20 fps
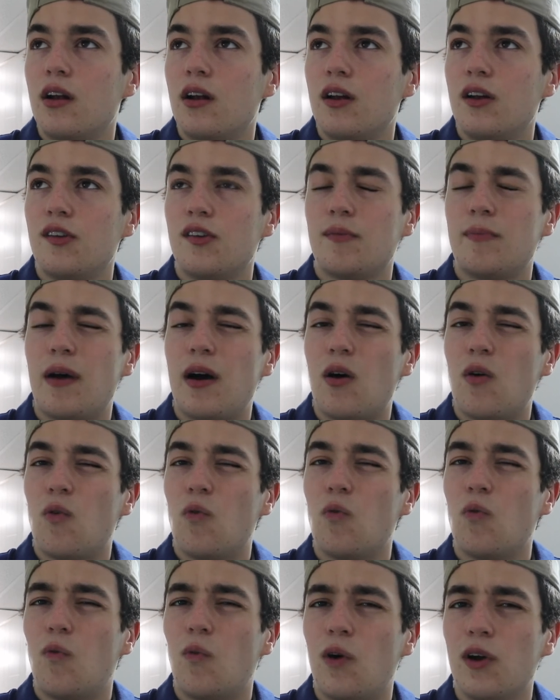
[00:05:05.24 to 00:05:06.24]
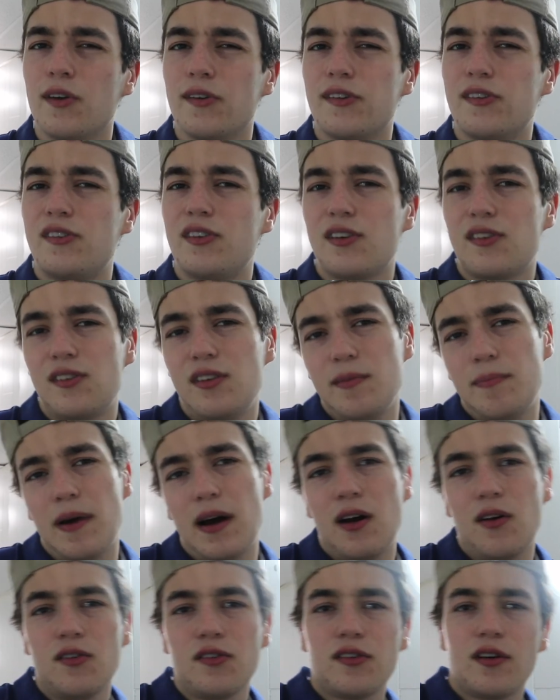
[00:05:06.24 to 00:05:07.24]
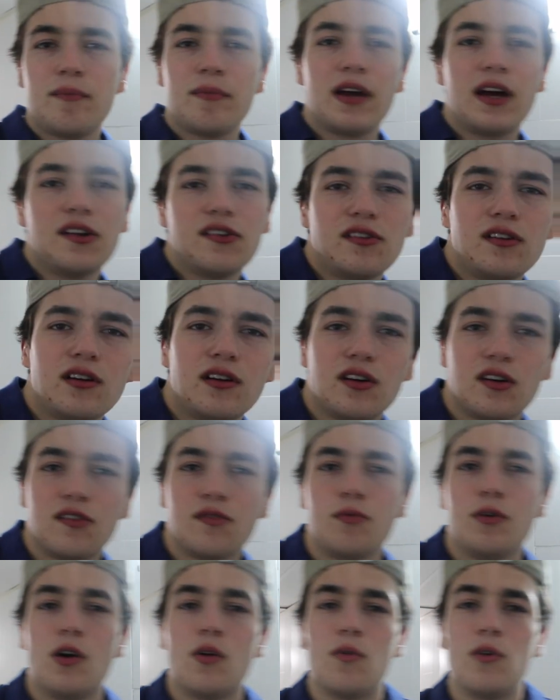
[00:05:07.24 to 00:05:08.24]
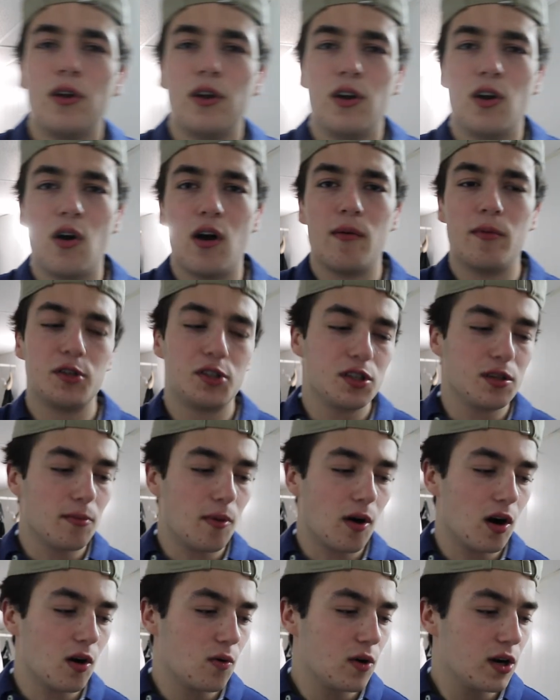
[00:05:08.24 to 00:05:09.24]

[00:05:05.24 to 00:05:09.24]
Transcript: is about 160 pounds, I'm guessing, because we don't really know how much the bar